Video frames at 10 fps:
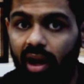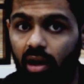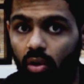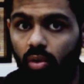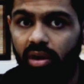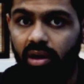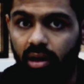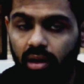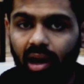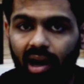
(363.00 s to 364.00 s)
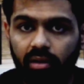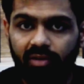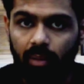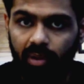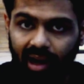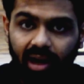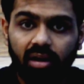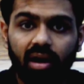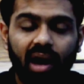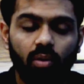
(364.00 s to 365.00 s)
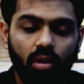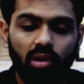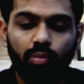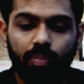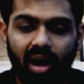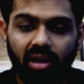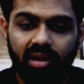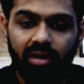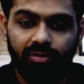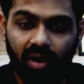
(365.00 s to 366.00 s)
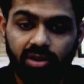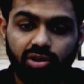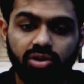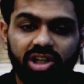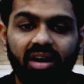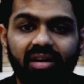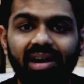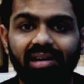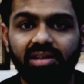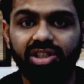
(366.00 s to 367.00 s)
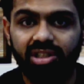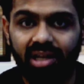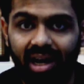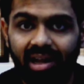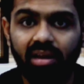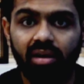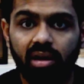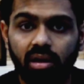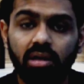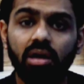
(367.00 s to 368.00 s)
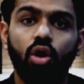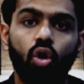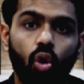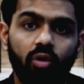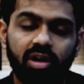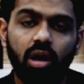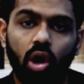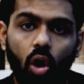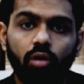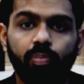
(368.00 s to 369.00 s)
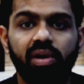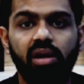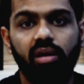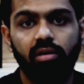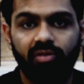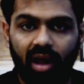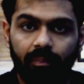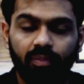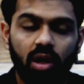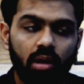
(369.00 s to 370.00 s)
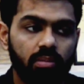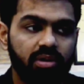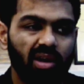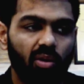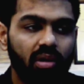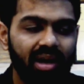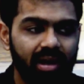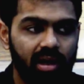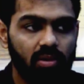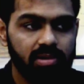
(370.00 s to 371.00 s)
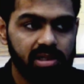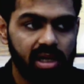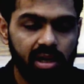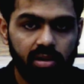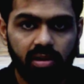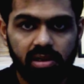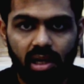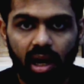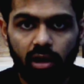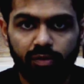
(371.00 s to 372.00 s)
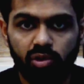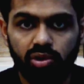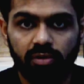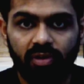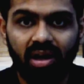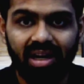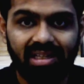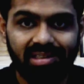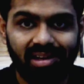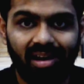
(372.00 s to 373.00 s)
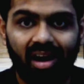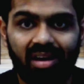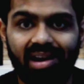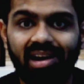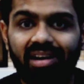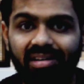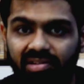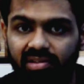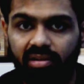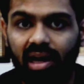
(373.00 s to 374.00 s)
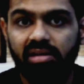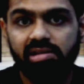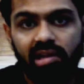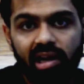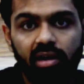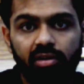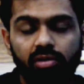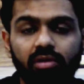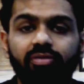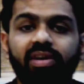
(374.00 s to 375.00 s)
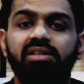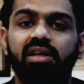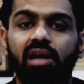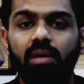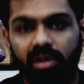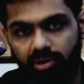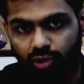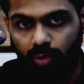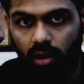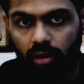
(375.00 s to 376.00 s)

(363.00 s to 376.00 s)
and low return kind of appetite and want to park their funds to generate a steady return over a long period of time. But the only downside to this kind of mutual fund is the credit risk that is linked to the fixed income instrument.